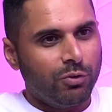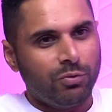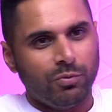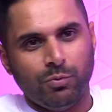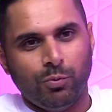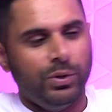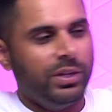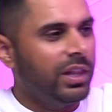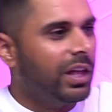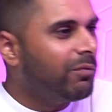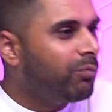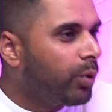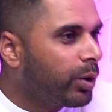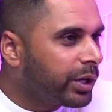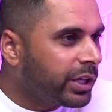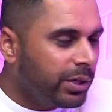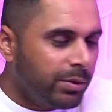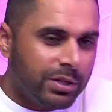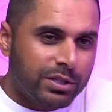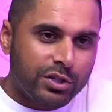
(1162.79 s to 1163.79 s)
We love
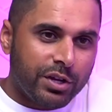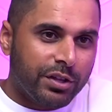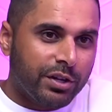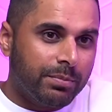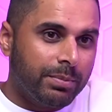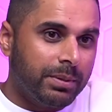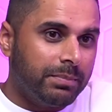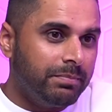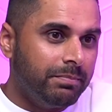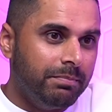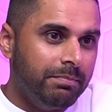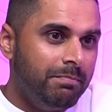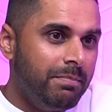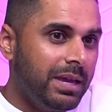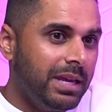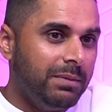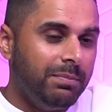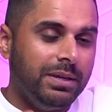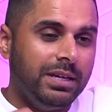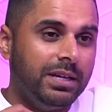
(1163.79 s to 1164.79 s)
working with each other, but
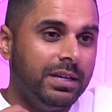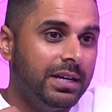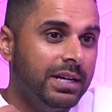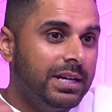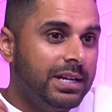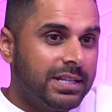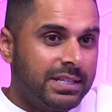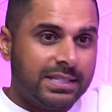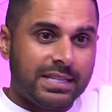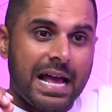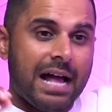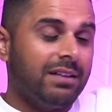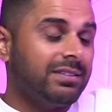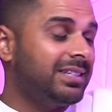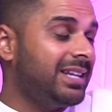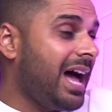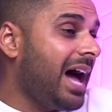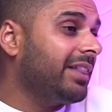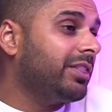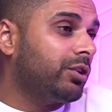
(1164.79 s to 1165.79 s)
maybe Sal's
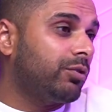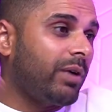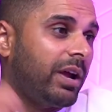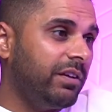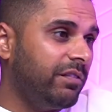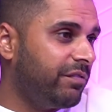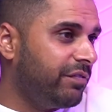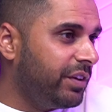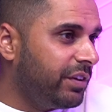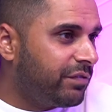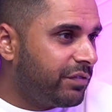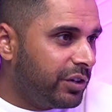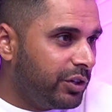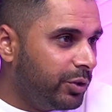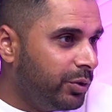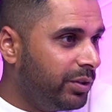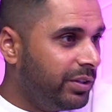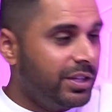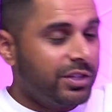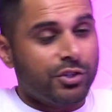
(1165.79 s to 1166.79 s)
not the right fit for
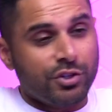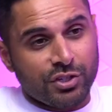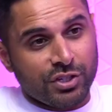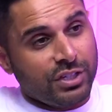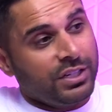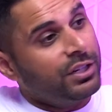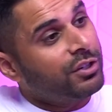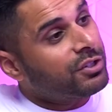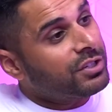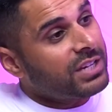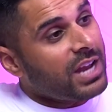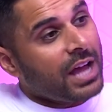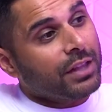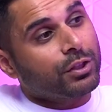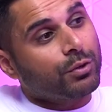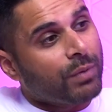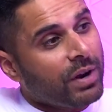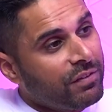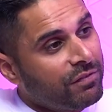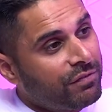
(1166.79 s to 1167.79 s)
doing this or Suneera's not
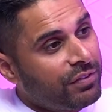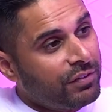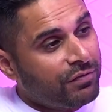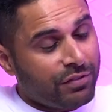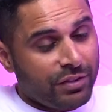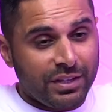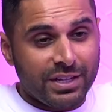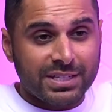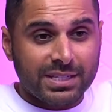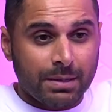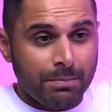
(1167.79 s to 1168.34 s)
the right fit for this.